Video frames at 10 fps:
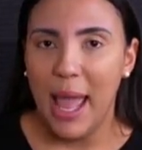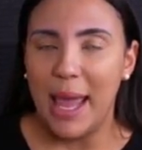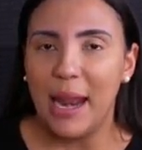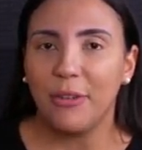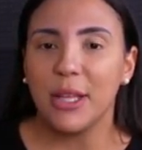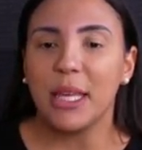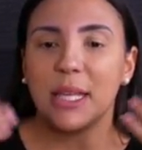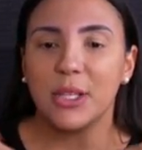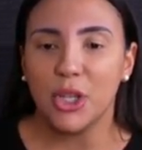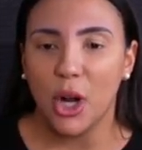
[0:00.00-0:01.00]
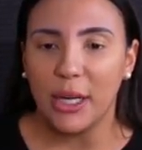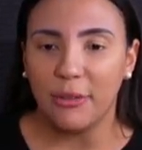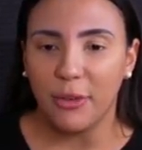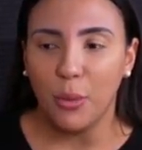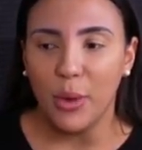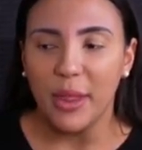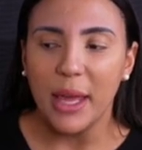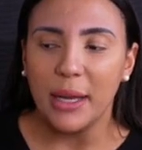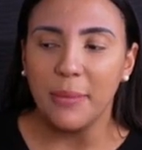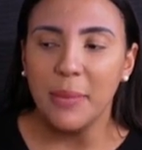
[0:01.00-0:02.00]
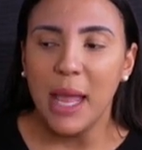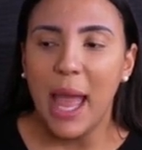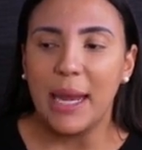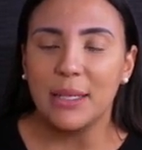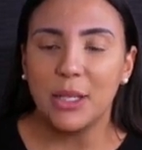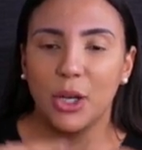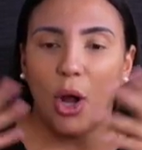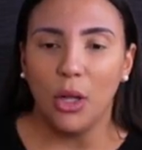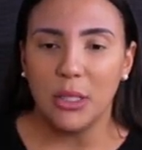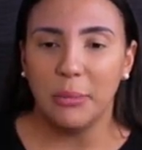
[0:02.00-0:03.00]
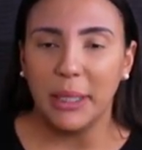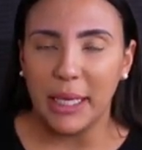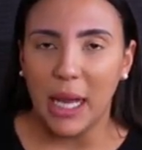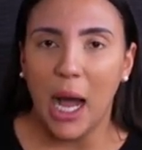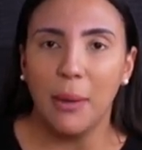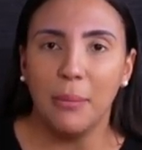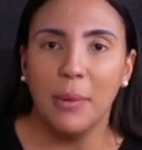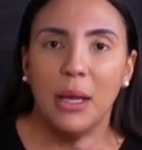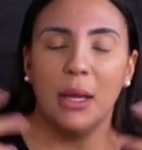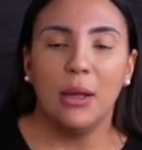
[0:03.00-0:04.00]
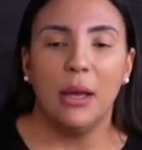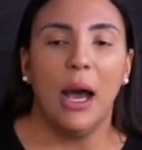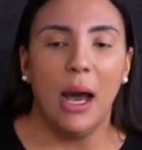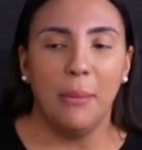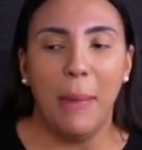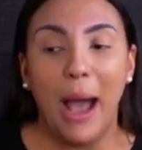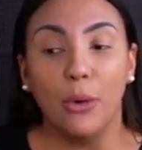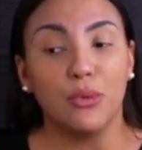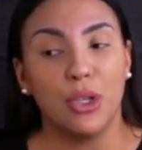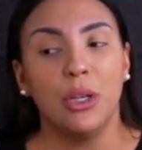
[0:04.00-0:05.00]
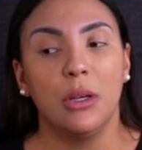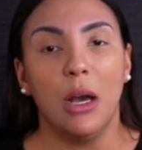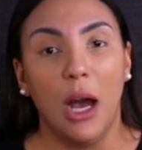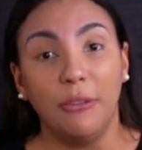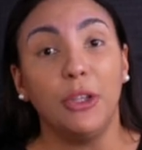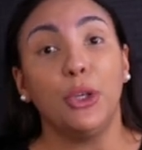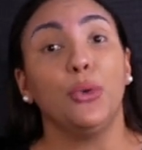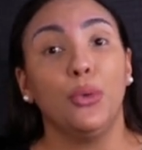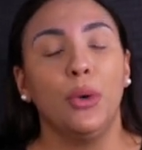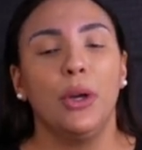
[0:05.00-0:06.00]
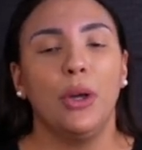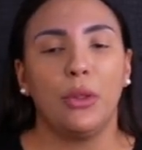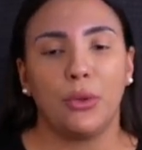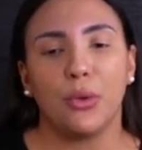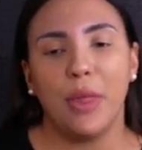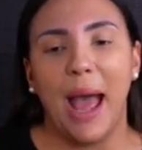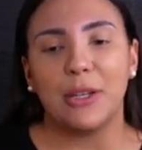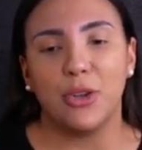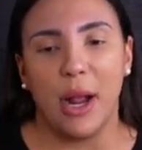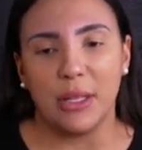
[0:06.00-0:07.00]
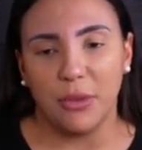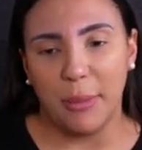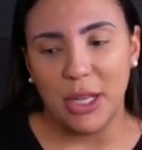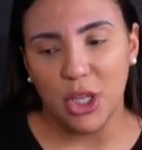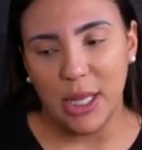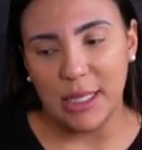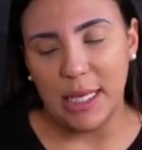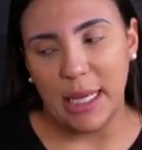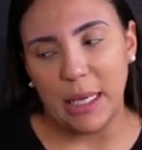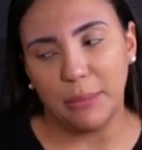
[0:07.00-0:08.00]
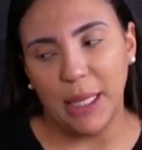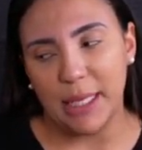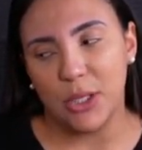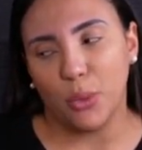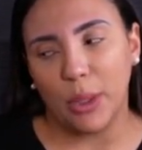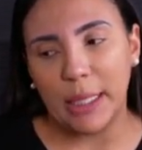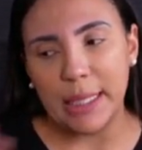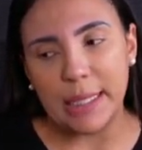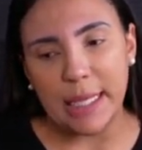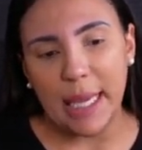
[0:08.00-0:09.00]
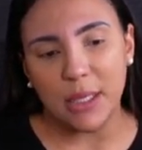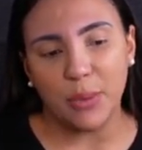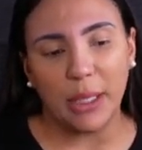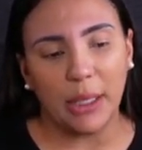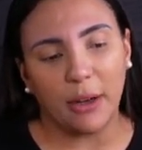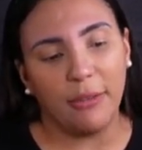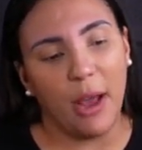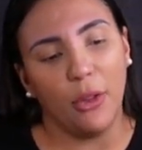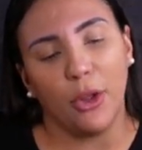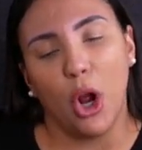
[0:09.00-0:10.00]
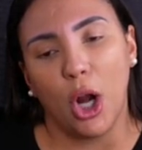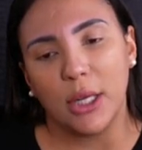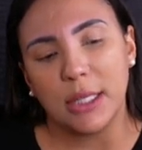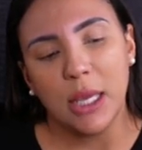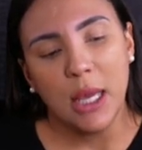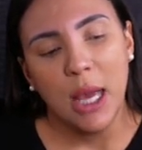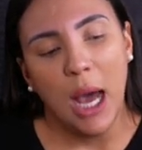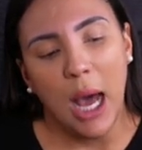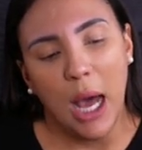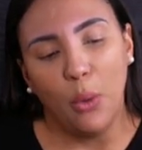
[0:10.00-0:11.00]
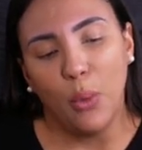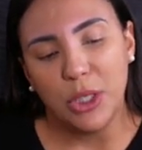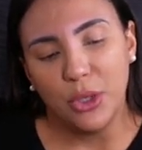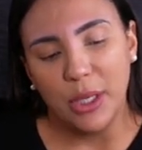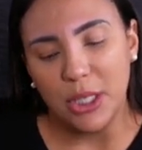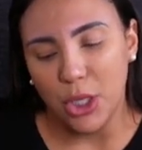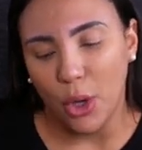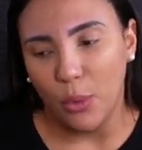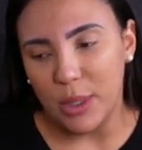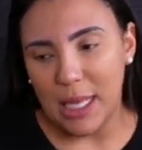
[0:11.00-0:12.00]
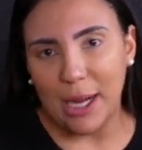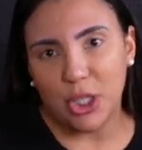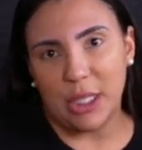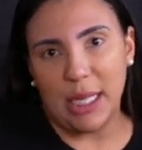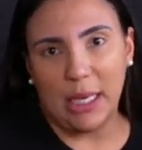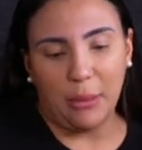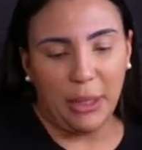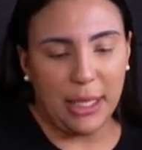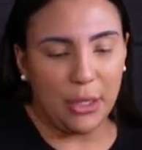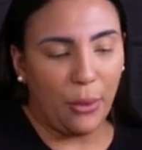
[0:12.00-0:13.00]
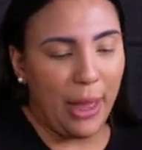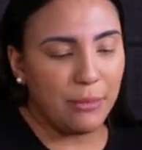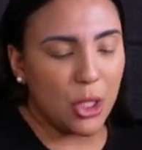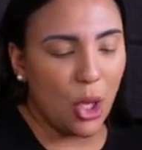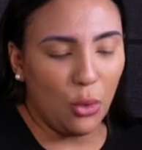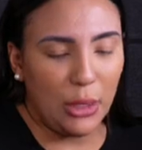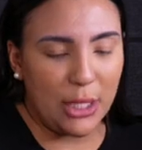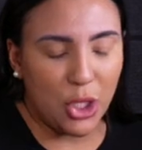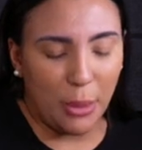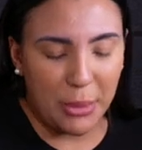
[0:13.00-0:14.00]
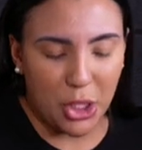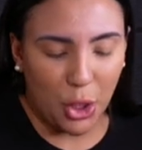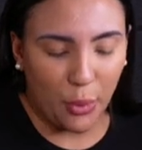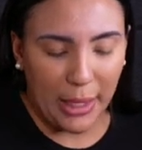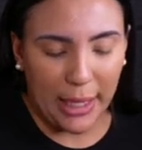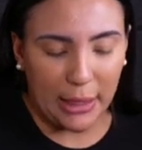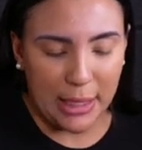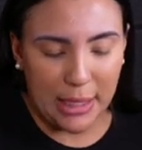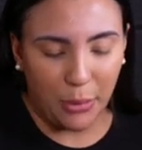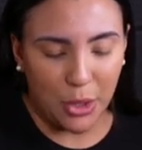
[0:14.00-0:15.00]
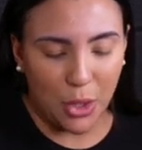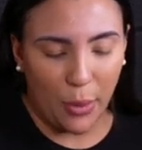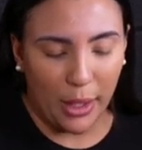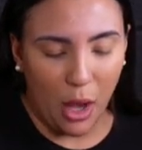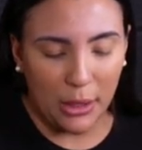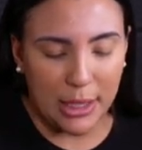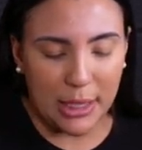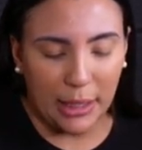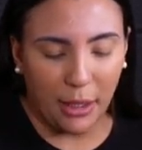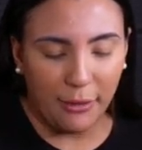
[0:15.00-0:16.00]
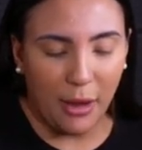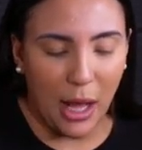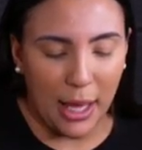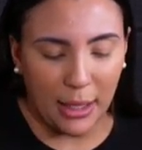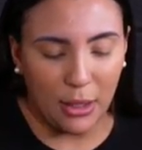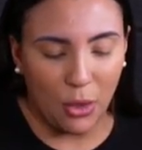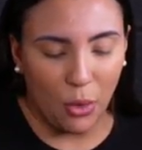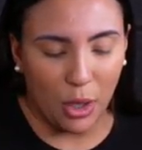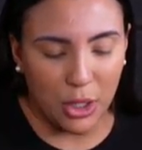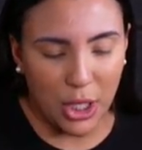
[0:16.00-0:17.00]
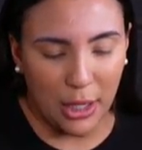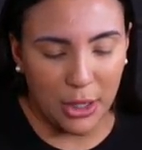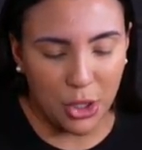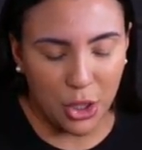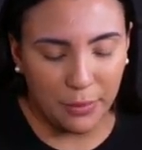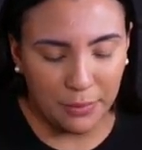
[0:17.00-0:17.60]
And everything is starting from within, and it's going to ultimately come out of you through that transformation that's taking place. So we're going to see, as we clarify all the cards, what you need to know and what's actually taking place. Okay, so let's jump into your reading. Let's see what's going on. Let's clarify your challenge.